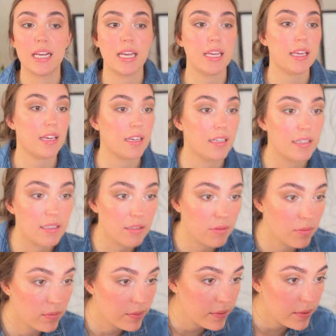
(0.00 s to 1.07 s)
And
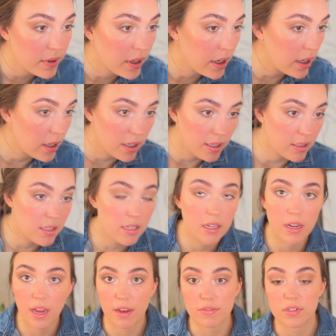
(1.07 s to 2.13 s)
it's gonna
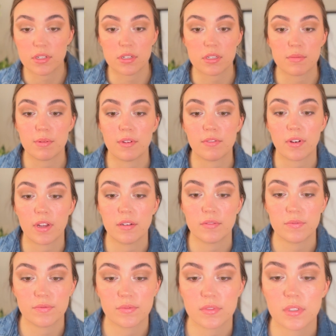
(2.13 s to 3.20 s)
have to just be fine.
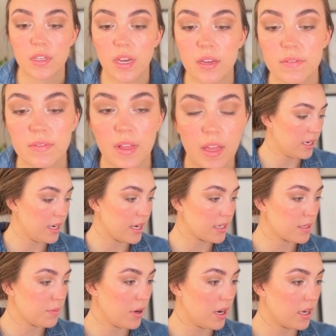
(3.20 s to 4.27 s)
Okay. The
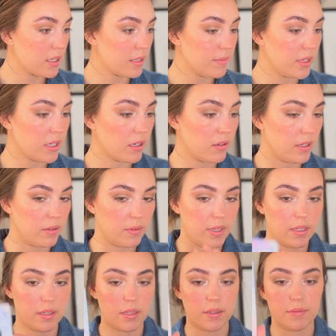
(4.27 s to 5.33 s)
next product I'm gonna go in with,